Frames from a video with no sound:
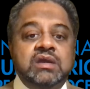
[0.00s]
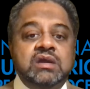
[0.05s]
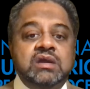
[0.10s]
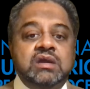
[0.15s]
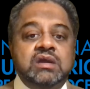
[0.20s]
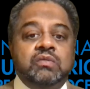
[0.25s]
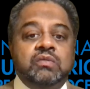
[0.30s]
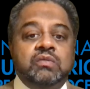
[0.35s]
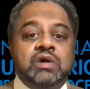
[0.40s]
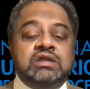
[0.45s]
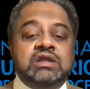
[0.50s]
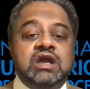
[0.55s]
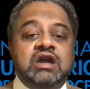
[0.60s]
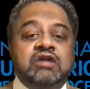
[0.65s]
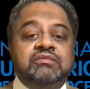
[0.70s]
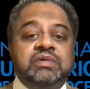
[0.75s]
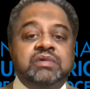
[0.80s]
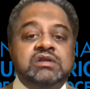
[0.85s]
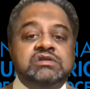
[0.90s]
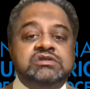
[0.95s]
where they
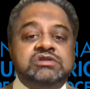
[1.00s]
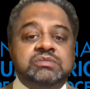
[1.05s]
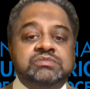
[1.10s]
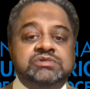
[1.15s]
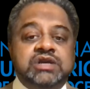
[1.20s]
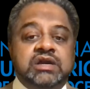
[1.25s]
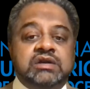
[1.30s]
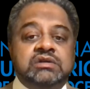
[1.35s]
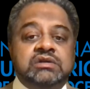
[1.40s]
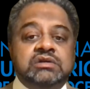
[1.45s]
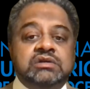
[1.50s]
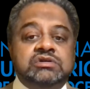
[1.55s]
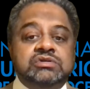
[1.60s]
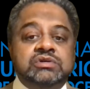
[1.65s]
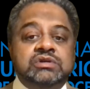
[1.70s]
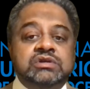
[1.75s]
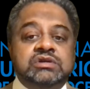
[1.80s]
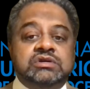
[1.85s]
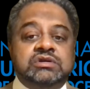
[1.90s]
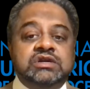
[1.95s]
have been subjected to
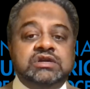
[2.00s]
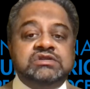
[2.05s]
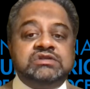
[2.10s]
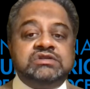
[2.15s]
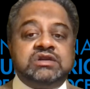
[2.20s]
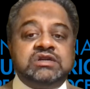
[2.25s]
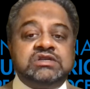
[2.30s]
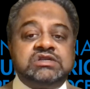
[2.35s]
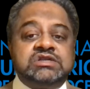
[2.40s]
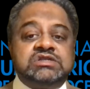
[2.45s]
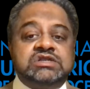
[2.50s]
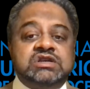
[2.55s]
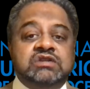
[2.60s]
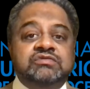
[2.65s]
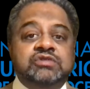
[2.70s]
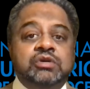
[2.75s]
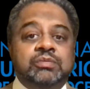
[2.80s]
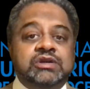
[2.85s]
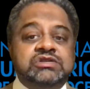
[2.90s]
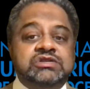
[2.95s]
increased risks of
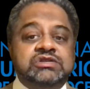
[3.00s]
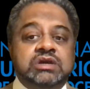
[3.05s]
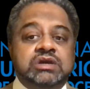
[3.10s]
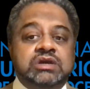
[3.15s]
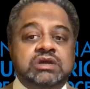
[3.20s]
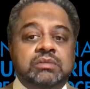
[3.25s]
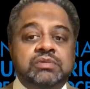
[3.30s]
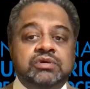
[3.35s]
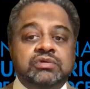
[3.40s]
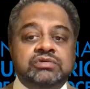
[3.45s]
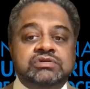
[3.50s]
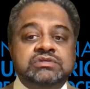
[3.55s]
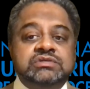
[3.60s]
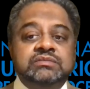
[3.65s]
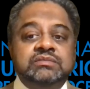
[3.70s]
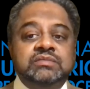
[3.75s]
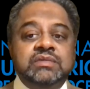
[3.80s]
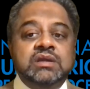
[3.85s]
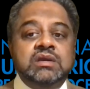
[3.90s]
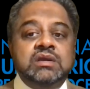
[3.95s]
domestic abuse.
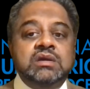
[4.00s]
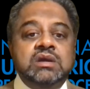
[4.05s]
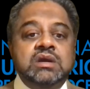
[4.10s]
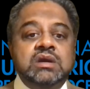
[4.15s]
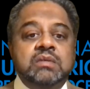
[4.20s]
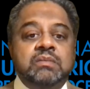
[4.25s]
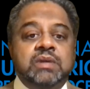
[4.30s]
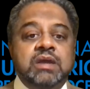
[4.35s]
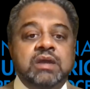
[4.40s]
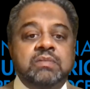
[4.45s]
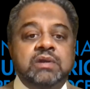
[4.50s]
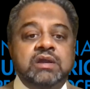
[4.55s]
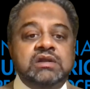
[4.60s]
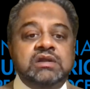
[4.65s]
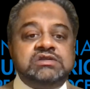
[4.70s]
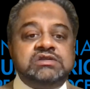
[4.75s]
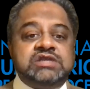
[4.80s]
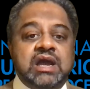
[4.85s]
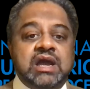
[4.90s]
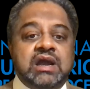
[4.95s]
People in
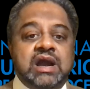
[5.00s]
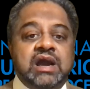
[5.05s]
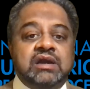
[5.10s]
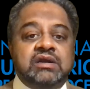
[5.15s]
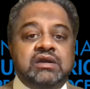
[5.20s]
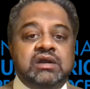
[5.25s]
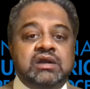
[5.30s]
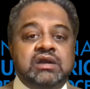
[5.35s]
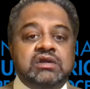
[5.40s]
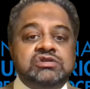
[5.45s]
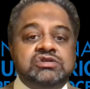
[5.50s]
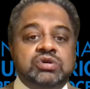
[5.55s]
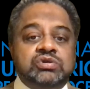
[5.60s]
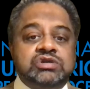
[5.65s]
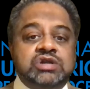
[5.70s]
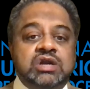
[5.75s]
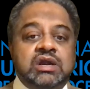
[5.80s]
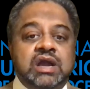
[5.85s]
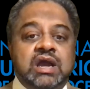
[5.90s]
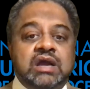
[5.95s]
psychiatric and
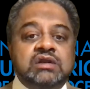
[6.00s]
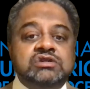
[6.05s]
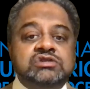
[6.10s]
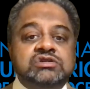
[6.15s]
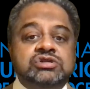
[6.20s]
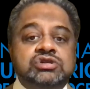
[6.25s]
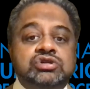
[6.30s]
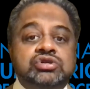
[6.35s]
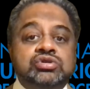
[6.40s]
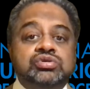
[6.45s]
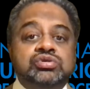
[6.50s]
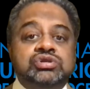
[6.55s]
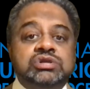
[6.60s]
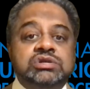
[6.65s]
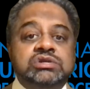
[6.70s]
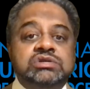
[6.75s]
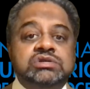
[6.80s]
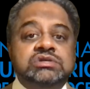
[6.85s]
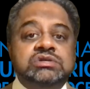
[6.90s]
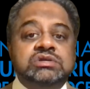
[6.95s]
social care
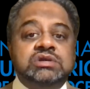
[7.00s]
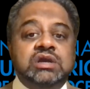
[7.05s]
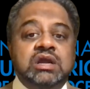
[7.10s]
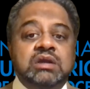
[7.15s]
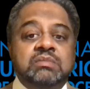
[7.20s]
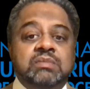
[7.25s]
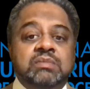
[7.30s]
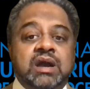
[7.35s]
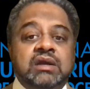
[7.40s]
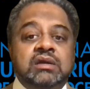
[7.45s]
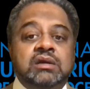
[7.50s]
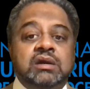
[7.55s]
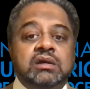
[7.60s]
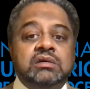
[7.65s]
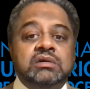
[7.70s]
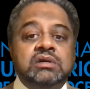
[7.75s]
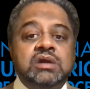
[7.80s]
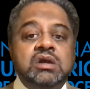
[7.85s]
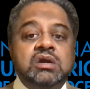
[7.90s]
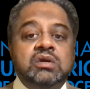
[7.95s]
institutions, in
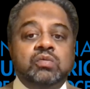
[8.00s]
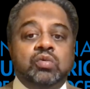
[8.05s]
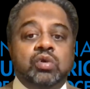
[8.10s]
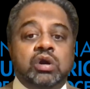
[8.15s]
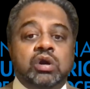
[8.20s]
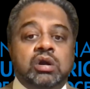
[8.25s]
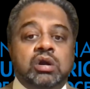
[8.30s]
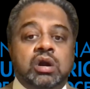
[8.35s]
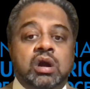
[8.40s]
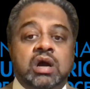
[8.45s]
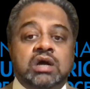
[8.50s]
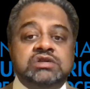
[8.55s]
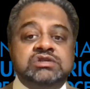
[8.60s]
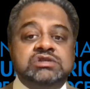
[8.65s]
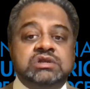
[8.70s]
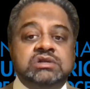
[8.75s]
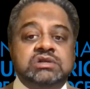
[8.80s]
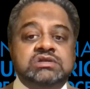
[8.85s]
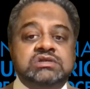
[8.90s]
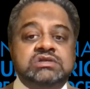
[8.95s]
migrant worker
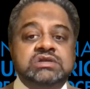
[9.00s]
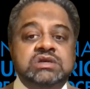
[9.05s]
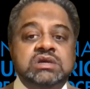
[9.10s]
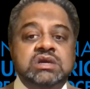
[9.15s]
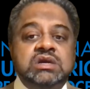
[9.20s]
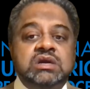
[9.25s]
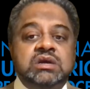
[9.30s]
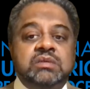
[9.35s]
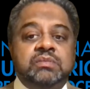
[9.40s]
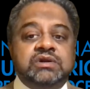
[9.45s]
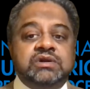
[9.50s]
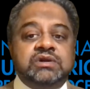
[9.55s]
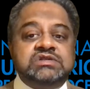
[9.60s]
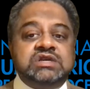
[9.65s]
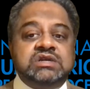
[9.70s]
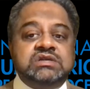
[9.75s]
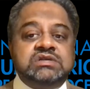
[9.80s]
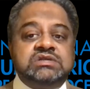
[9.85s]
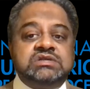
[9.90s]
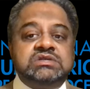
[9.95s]
hostels,
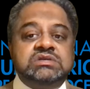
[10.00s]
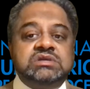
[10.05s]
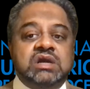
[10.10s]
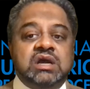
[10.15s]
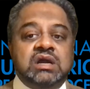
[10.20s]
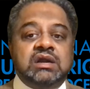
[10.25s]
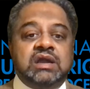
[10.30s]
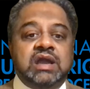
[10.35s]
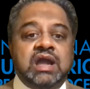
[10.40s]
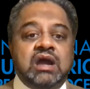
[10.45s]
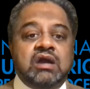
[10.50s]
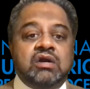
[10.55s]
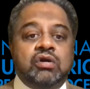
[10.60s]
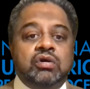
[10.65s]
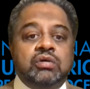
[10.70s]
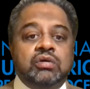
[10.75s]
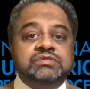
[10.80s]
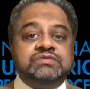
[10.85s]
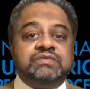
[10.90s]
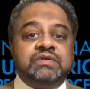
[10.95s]
prisons, and care
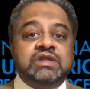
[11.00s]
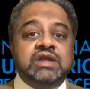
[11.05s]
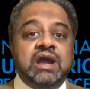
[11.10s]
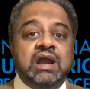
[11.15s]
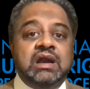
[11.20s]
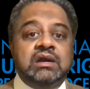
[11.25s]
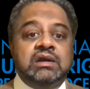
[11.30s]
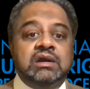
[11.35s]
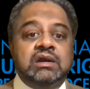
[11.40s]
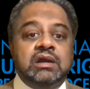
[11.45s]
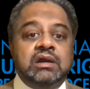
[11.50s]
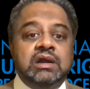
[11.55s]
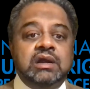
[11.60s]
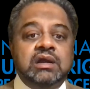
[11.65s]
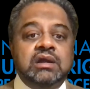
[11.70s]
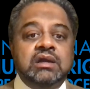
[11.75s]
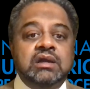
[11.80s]
homes for the elderly